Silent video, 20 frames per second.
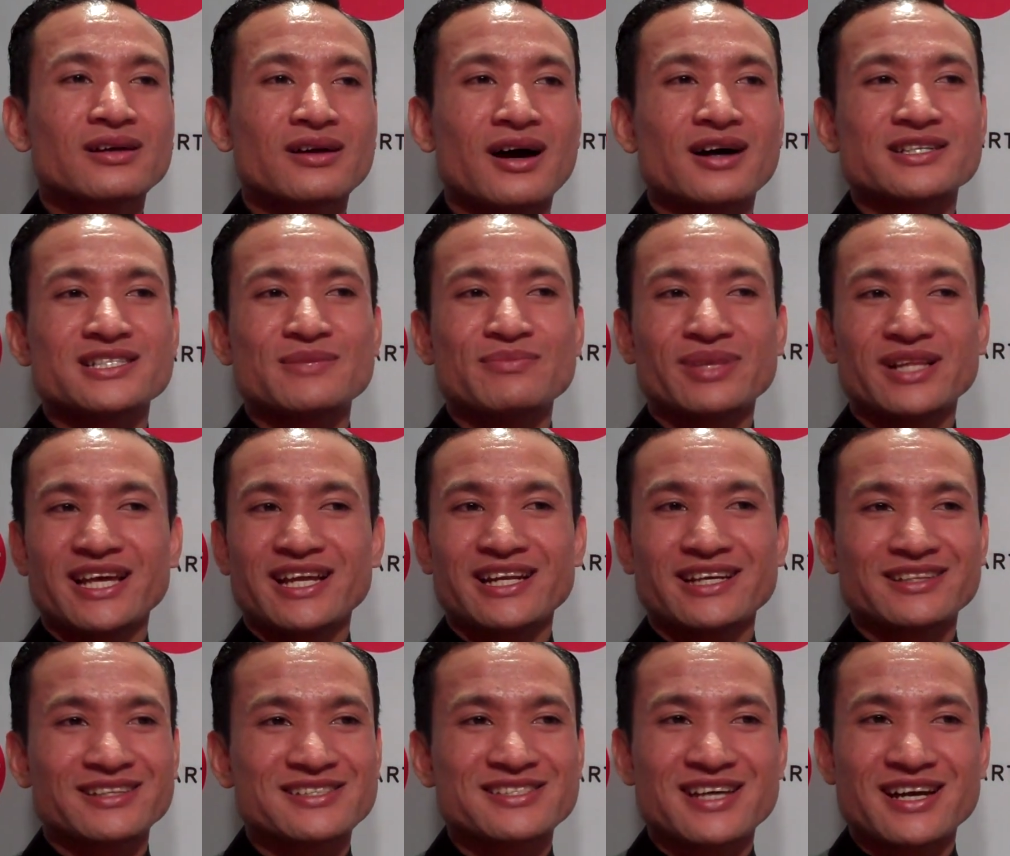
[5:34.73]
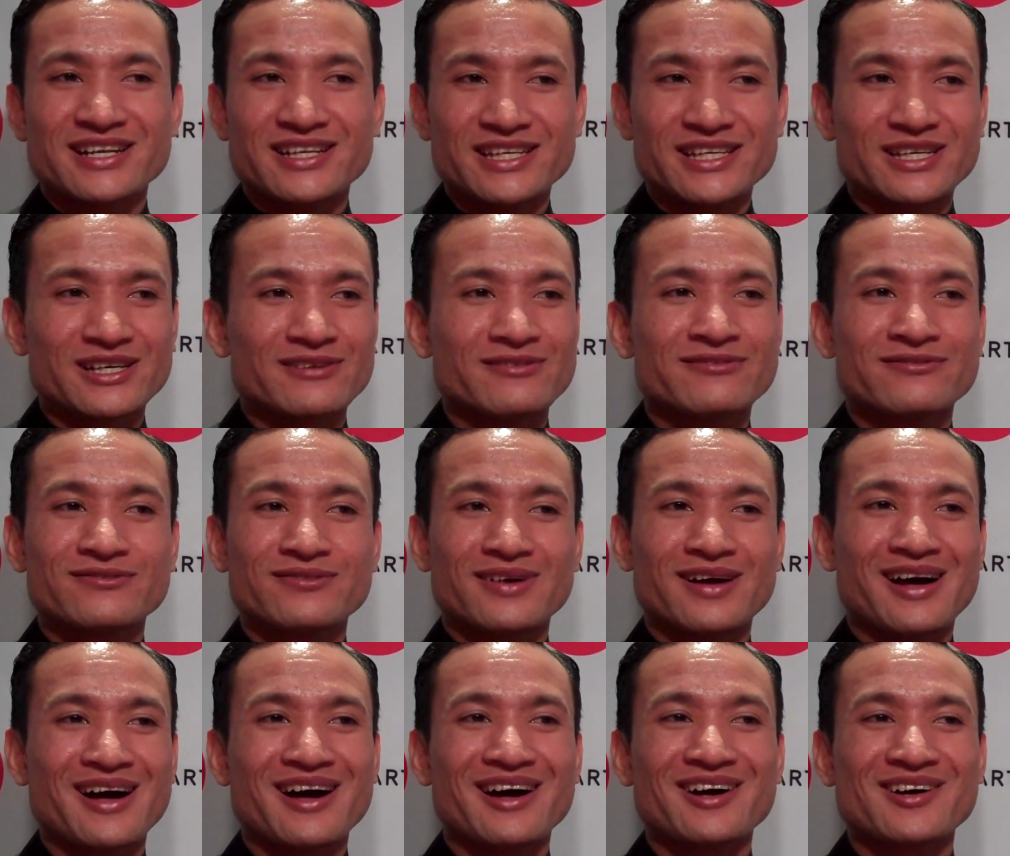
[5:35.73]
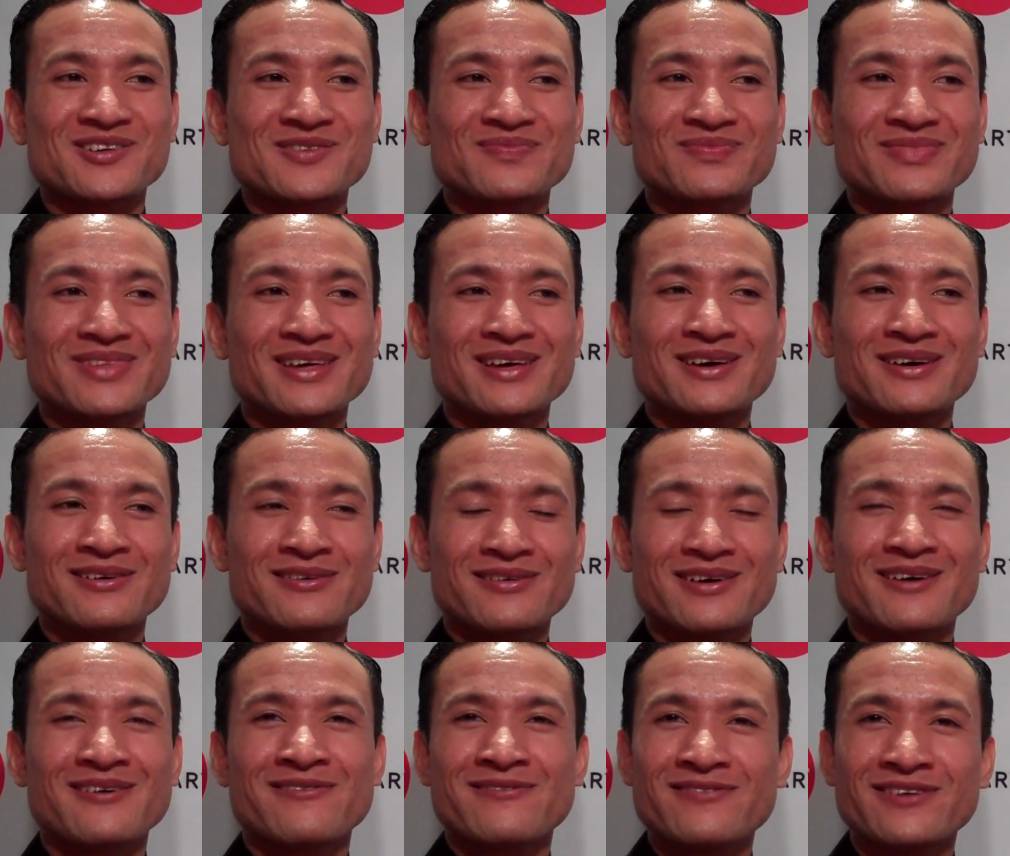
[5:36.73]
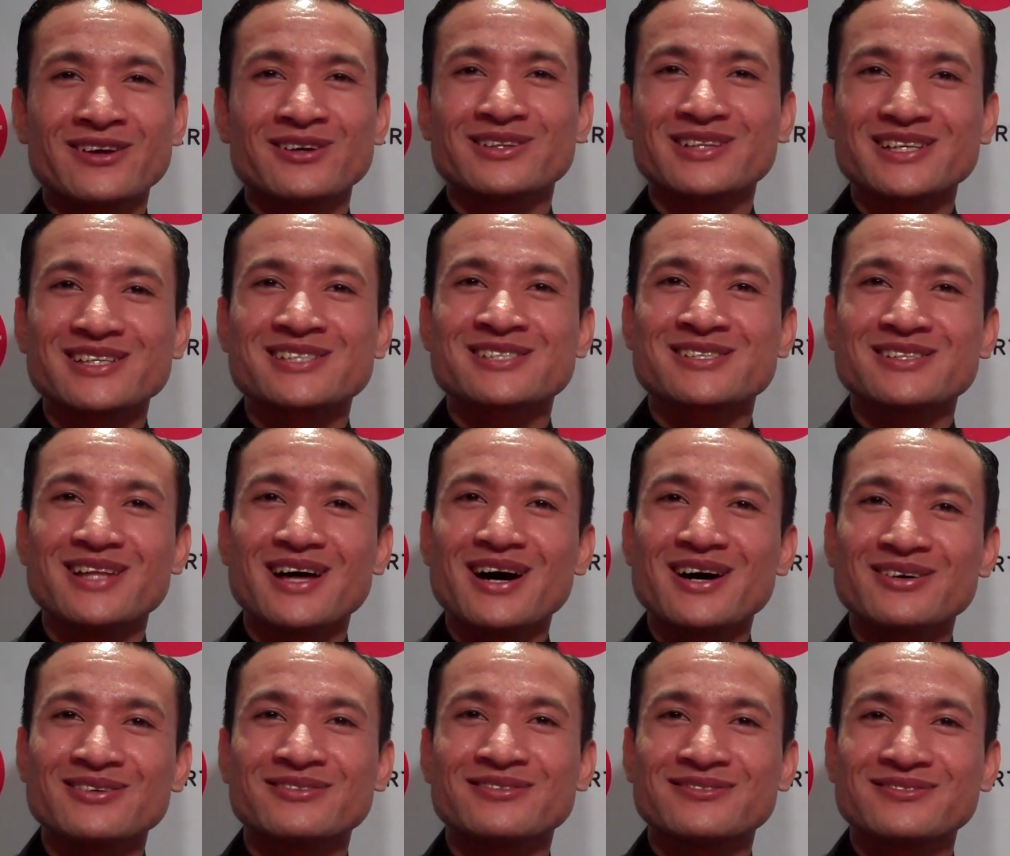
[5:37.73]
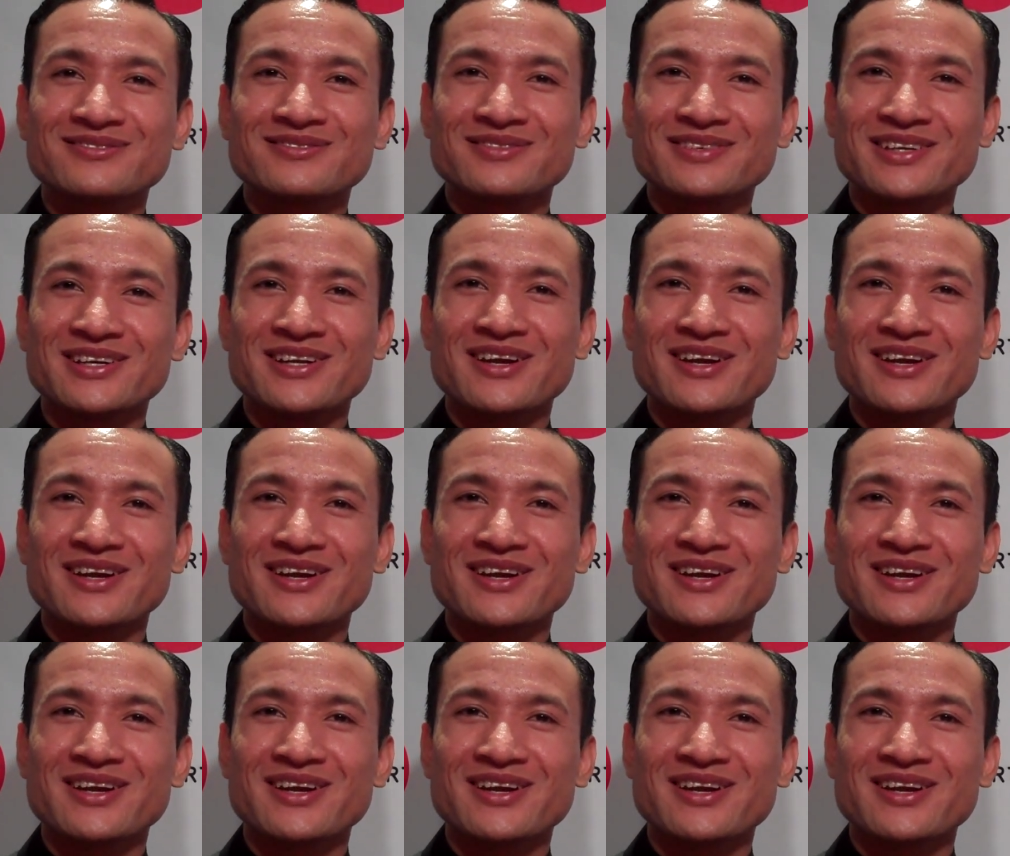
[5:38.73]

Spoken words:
contemplating this idea of a fearless love,